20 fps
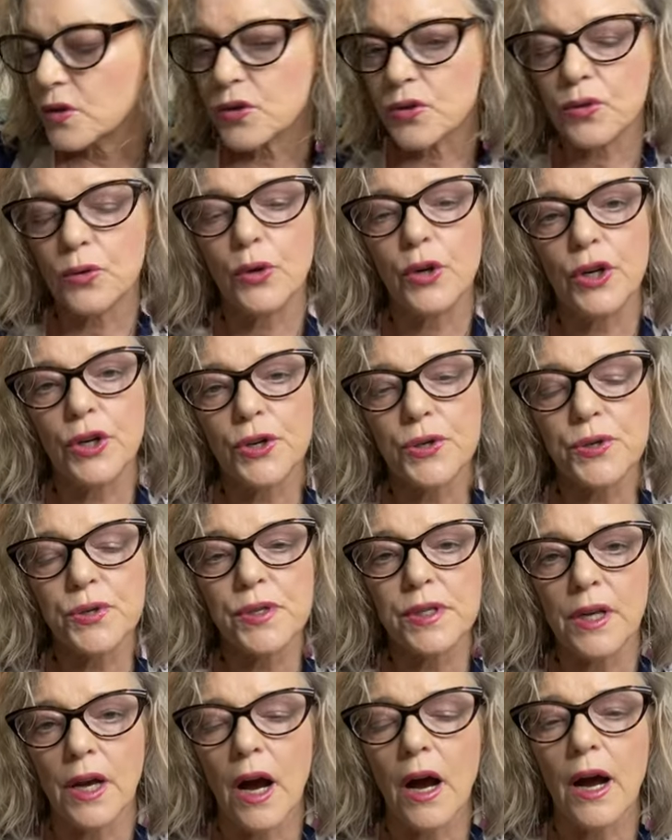source,
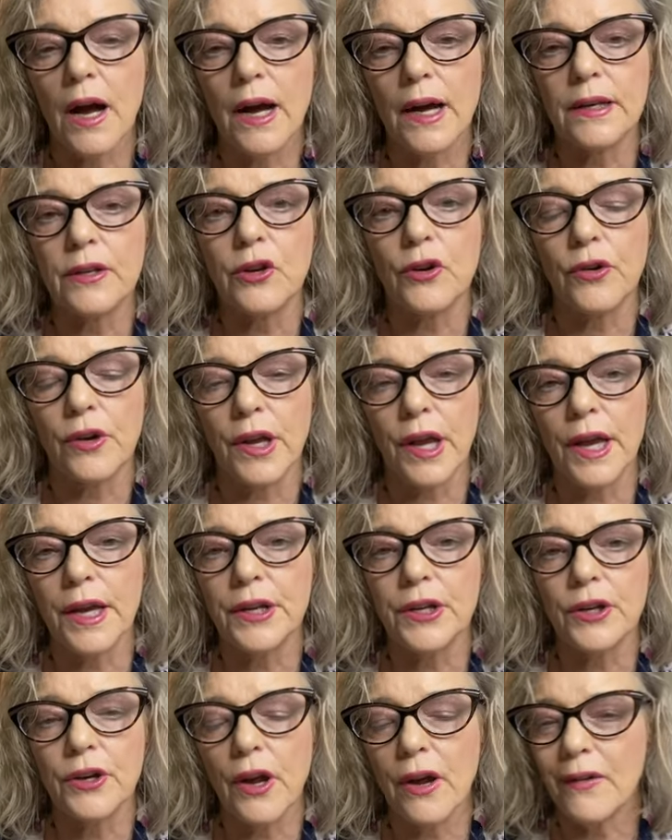God,
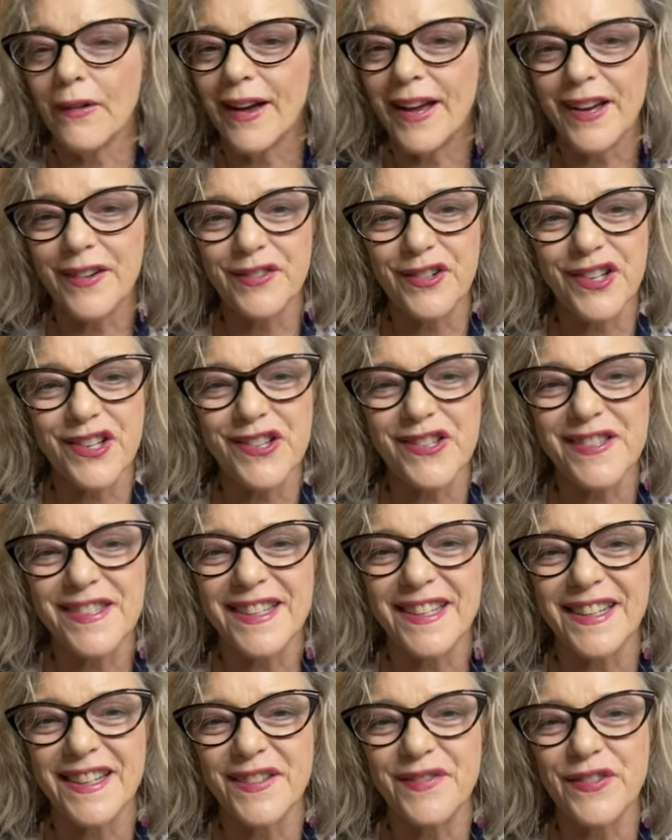creator, however you
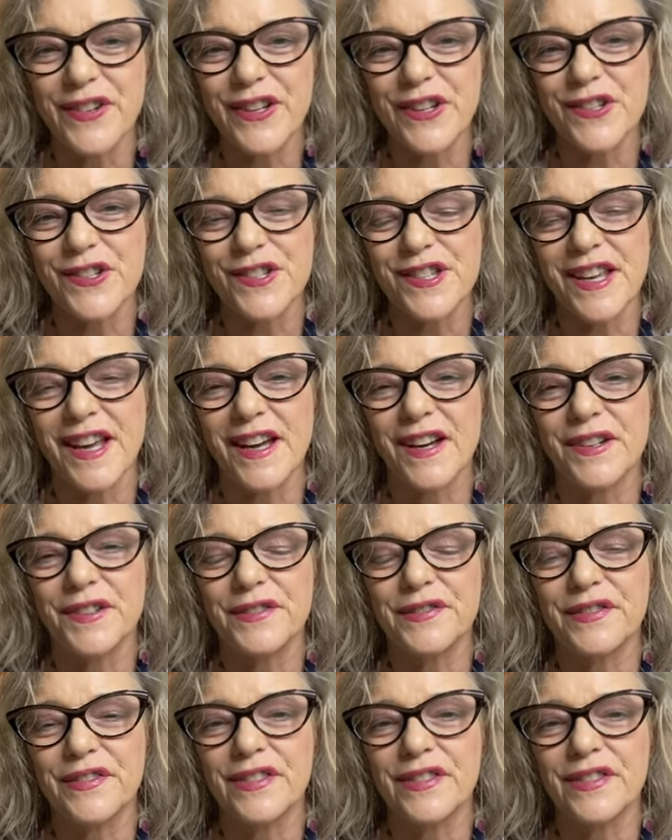see it for yourself.